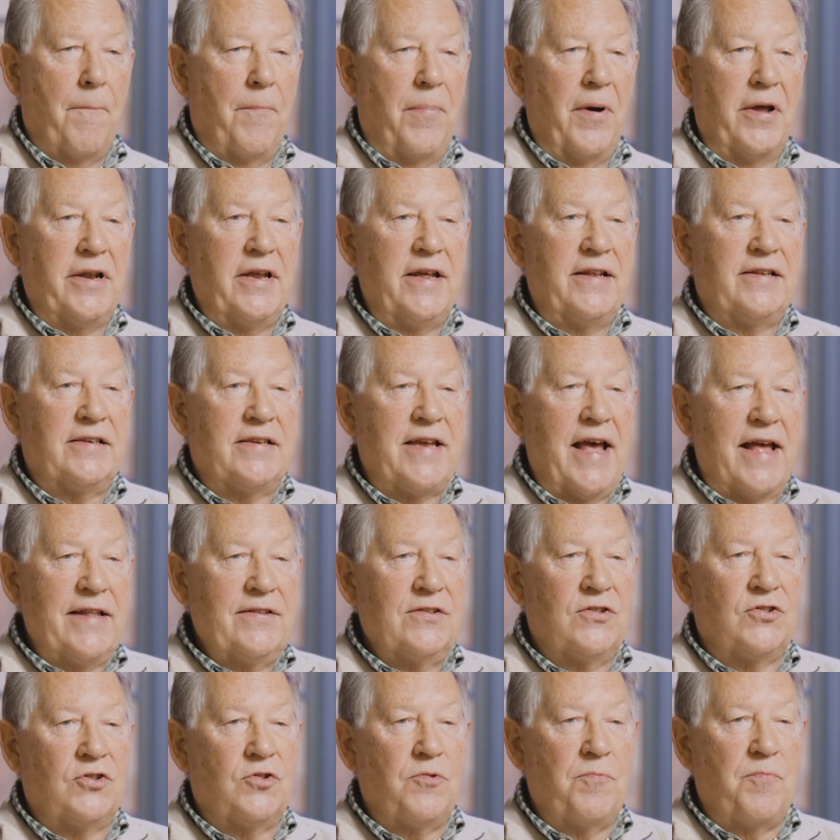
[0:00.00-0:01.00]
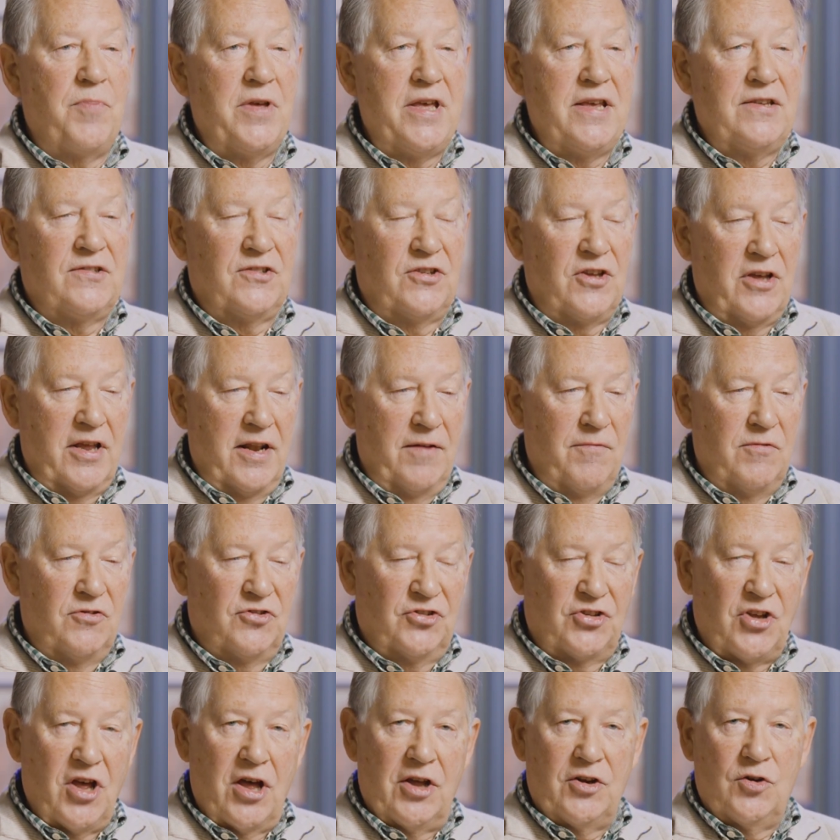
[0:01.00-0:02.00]
but it tends to be in
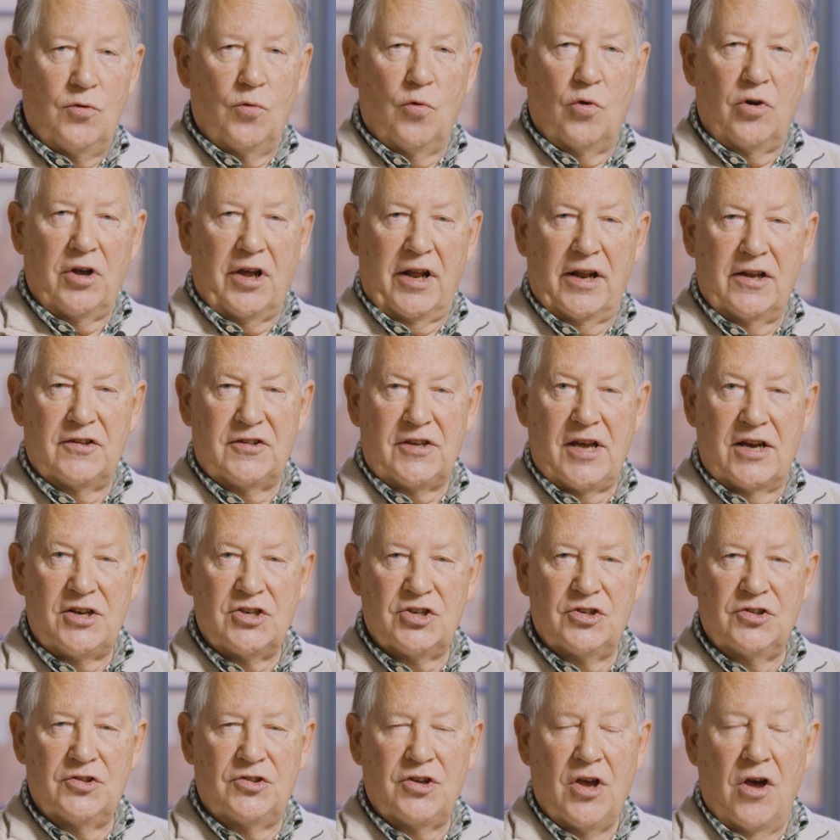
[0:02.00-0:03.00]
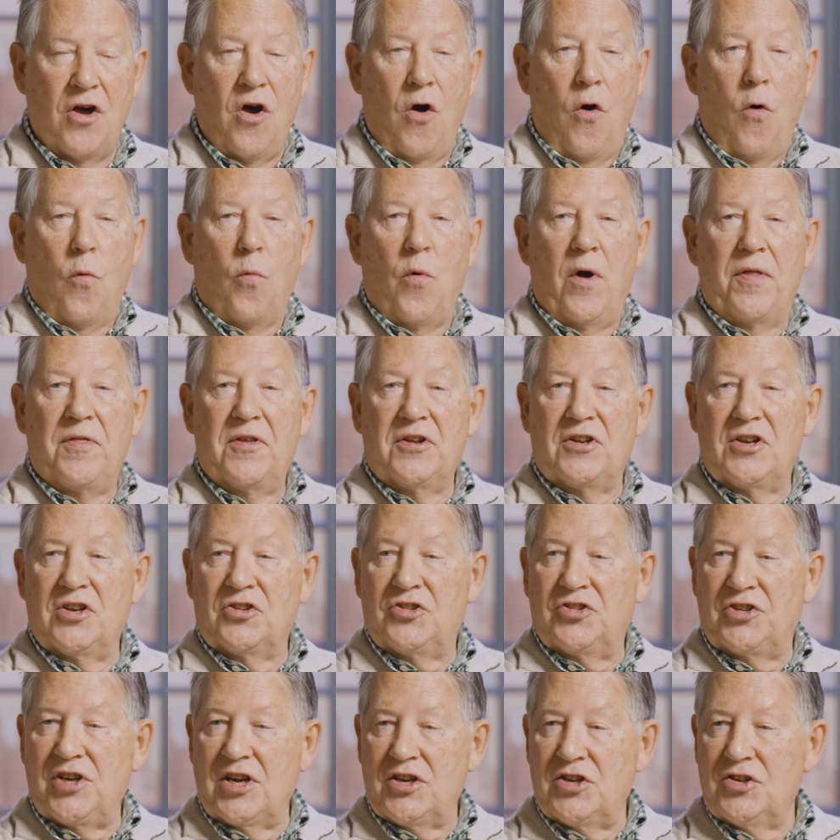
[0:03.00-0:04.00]
certain organizations where the
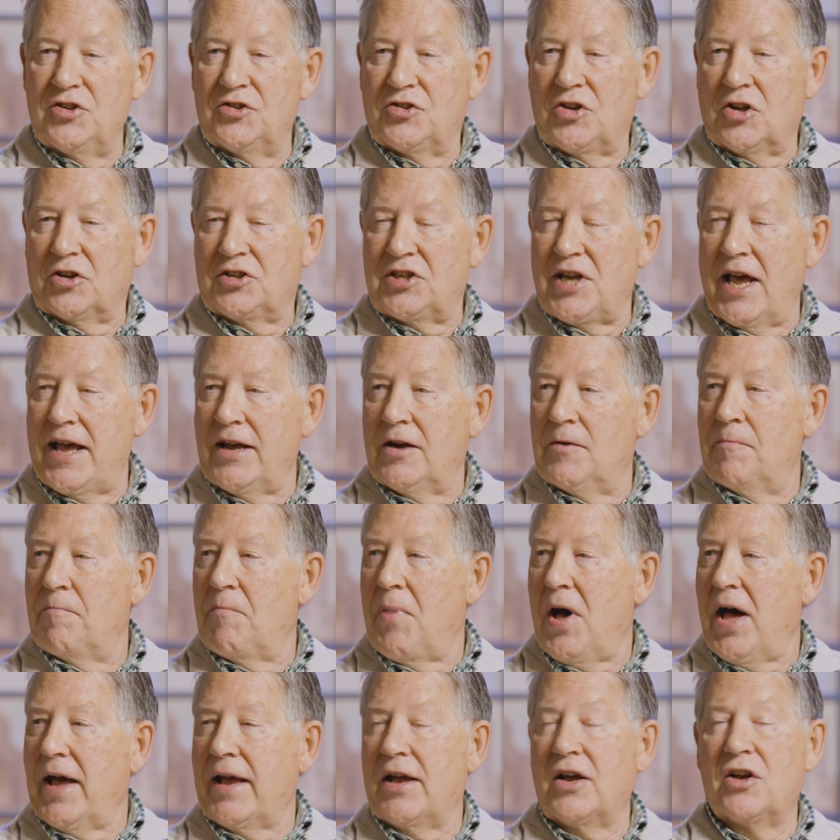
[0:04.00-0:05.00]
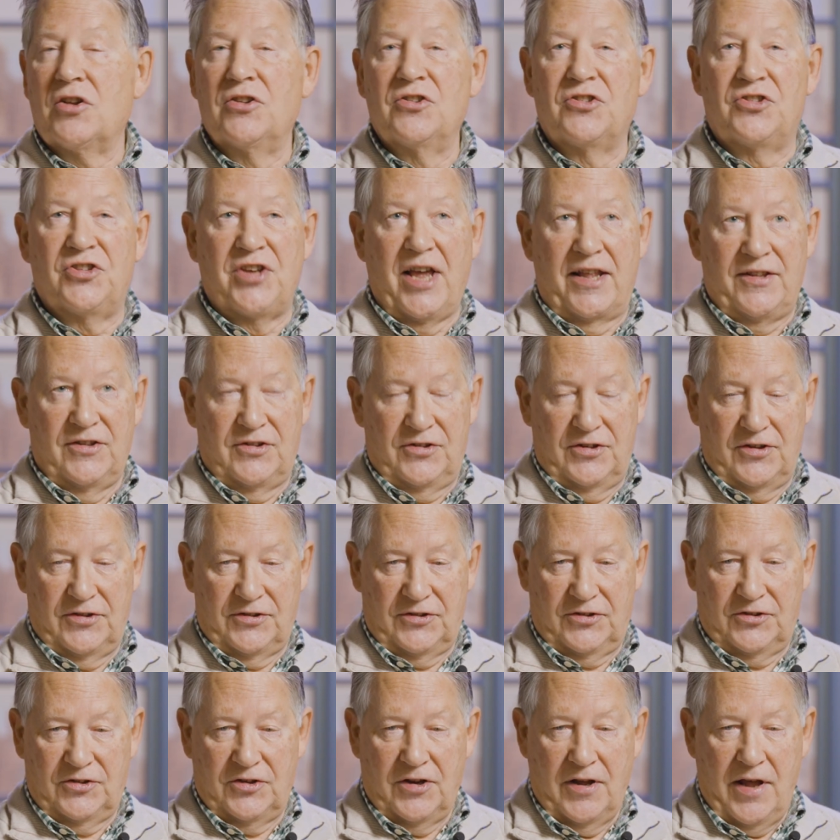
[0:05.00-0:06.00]
decisions are taken by
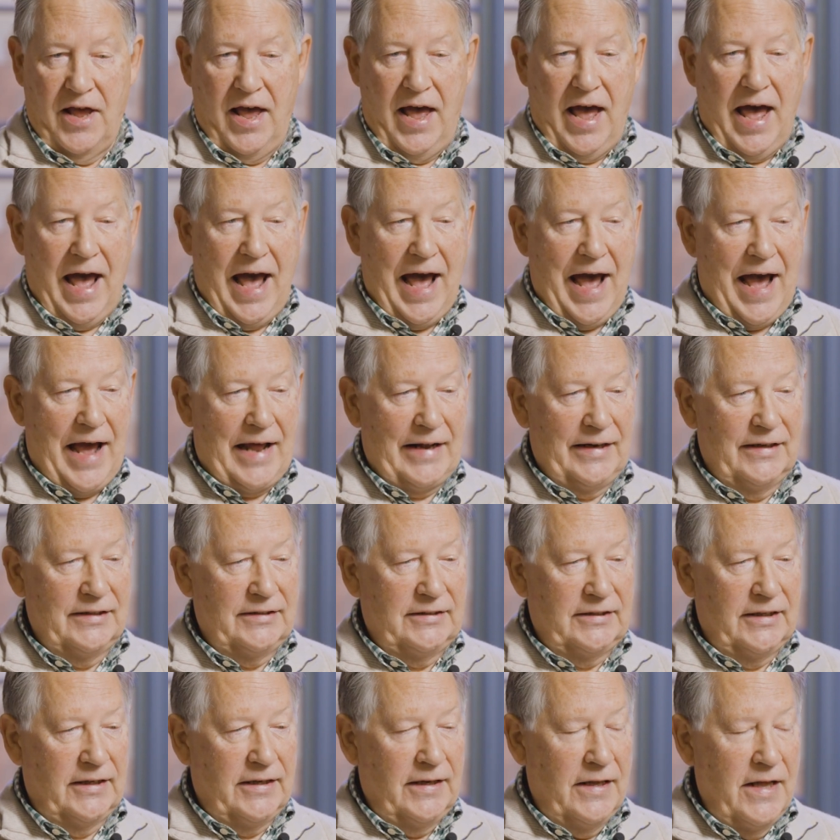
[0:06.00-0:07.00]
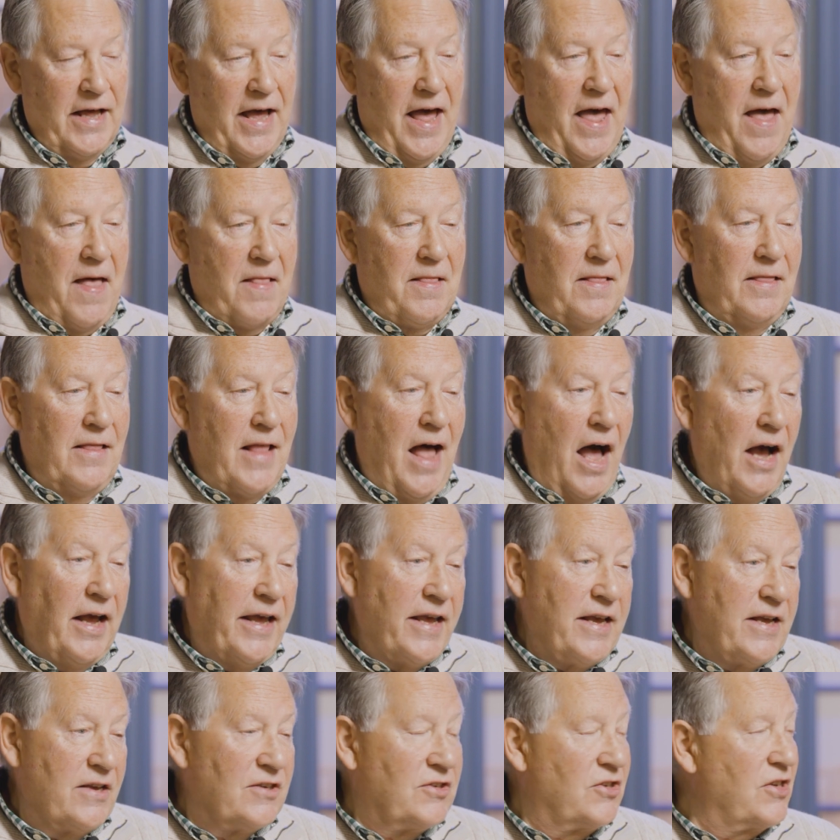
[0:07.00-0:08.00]
consensus. And
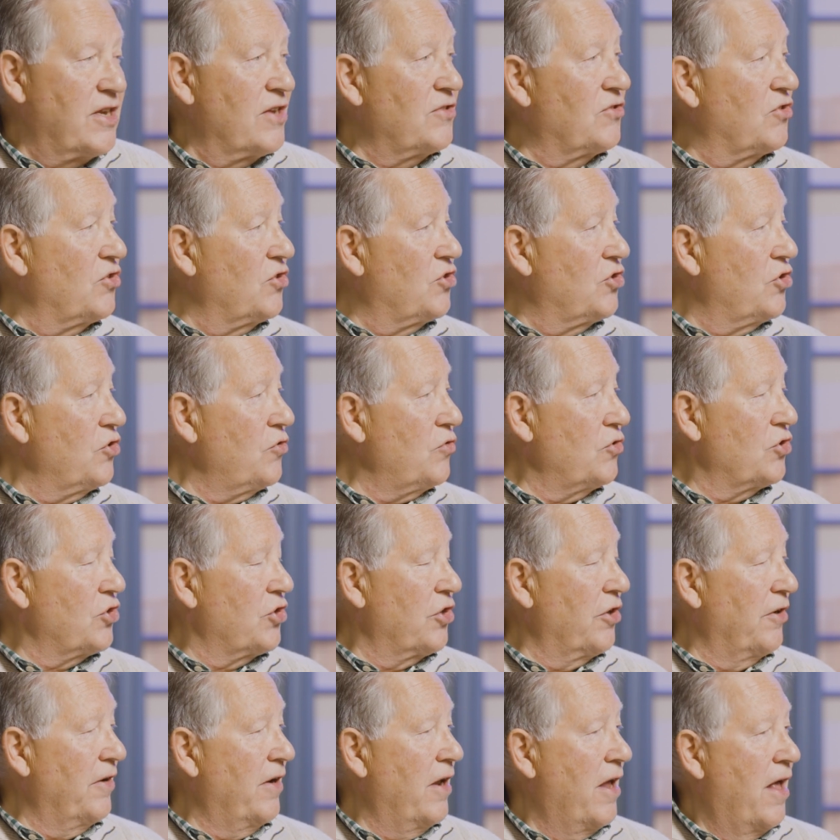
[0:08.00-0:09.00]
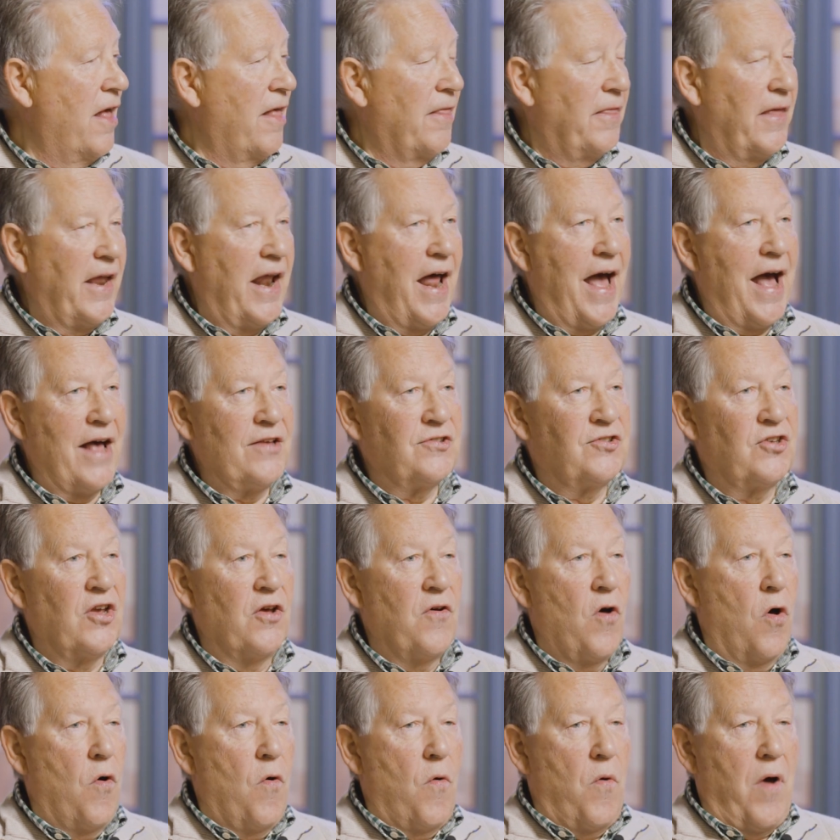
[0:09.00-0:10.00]
lucky is the institution that has
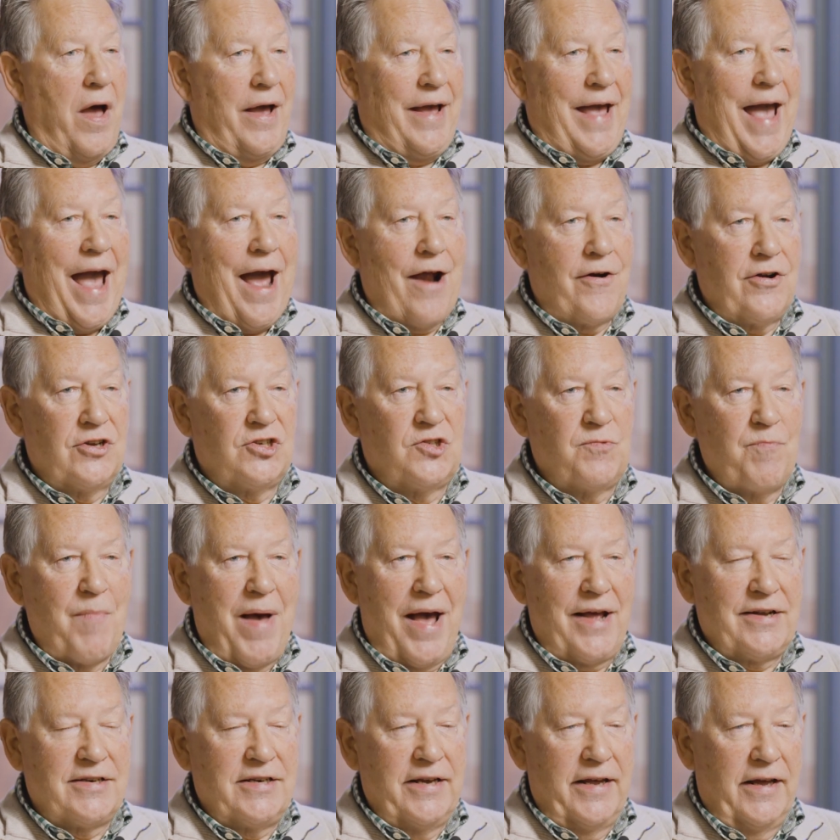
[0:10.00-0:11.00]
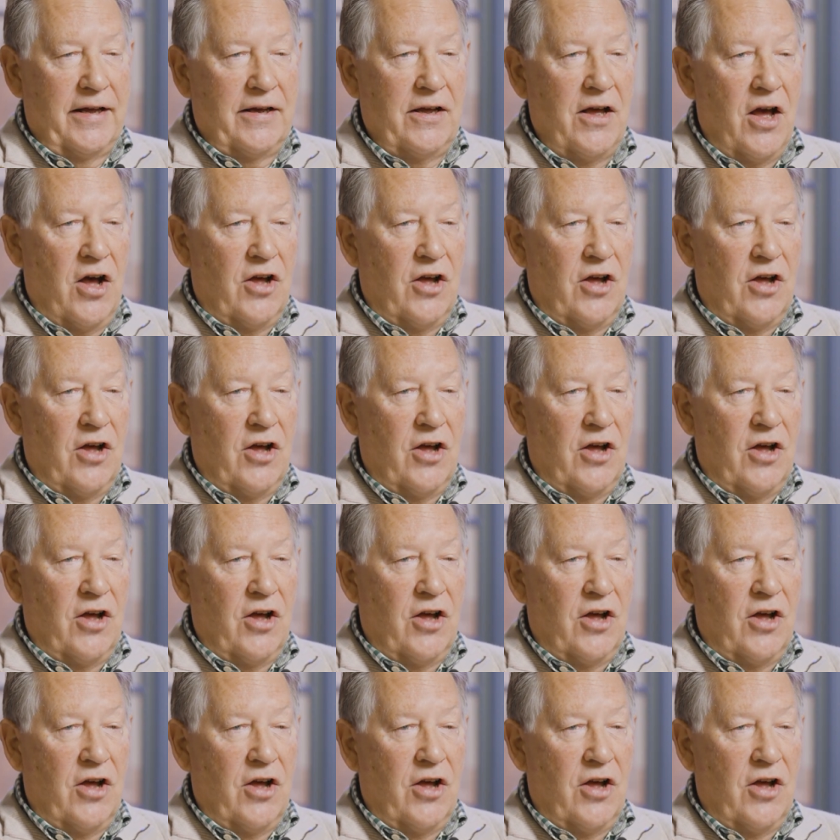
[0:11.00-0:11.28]
charismatic